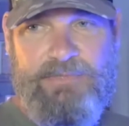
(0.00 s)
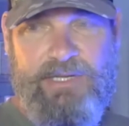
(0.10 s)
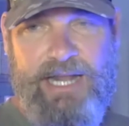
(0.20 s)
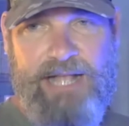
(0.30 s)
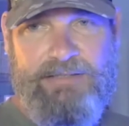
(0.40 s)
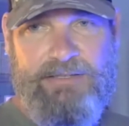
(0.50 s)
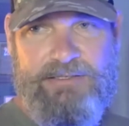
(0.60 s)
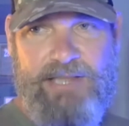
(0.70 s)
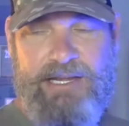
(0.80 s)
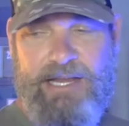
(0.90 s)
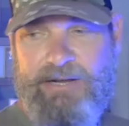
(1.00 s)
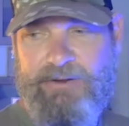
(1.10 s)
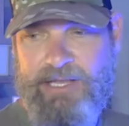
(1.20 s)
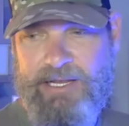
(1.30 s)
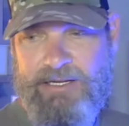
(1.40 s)
to get out there to San
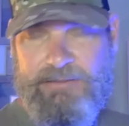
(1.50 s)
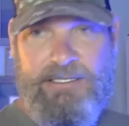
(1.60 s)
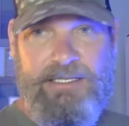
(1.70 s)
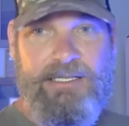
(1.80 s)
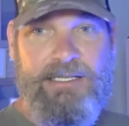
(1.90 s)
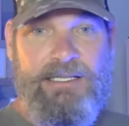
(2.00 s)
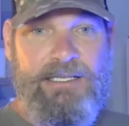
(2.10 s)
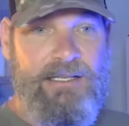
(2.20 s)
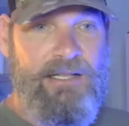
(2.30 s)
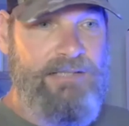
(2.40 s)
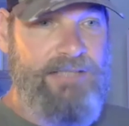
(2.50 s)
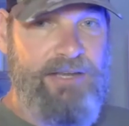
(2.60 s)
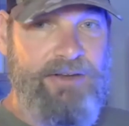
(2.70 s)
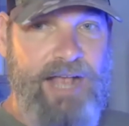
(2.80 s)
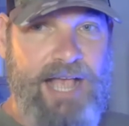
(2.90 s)
Diego again and
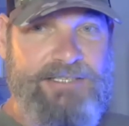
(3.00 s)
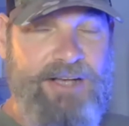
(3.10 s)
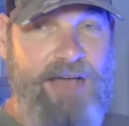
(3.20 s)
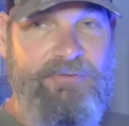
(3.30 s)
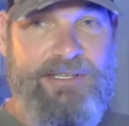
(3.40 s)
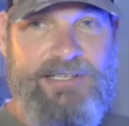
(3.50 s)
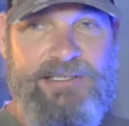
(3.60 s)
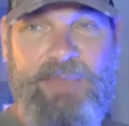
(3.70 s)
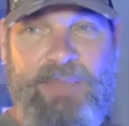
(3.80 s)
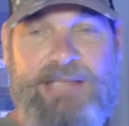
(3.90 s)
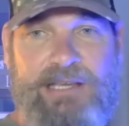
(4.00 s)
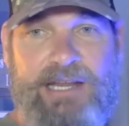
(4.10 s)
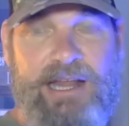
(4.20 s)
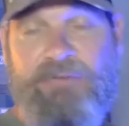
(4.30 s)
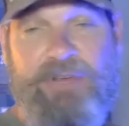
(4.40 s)
attend your guys' conference. It's amazing.
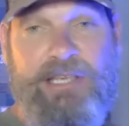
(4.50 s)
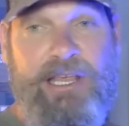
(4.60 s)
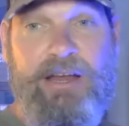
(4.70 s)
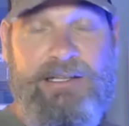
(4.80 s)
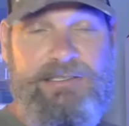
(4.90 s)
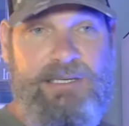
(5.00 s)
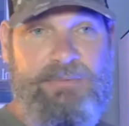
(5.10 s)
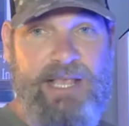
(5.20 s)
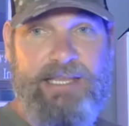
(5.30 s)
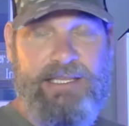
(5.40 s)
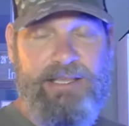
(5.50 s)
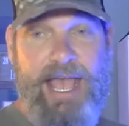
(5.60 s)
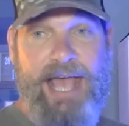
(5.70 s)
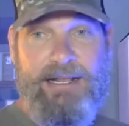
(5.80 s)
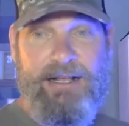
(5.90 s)
And every year it seems like you
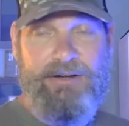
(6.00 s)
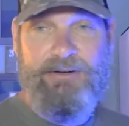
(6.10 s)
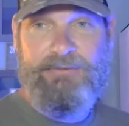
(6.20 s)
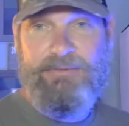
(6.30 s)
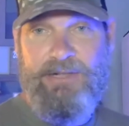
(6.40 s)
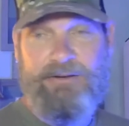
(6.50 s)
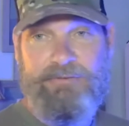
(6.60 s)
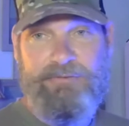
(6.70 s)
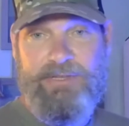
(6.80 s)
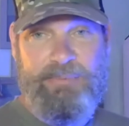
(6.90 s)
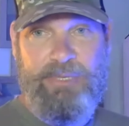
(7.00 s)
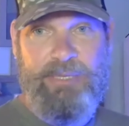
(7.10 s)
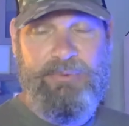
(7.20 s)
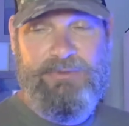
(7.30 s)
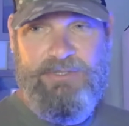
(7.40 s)
add 100, 150
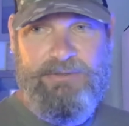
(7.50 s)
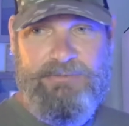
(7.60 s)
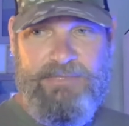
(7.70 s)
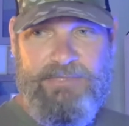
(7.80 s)
people. So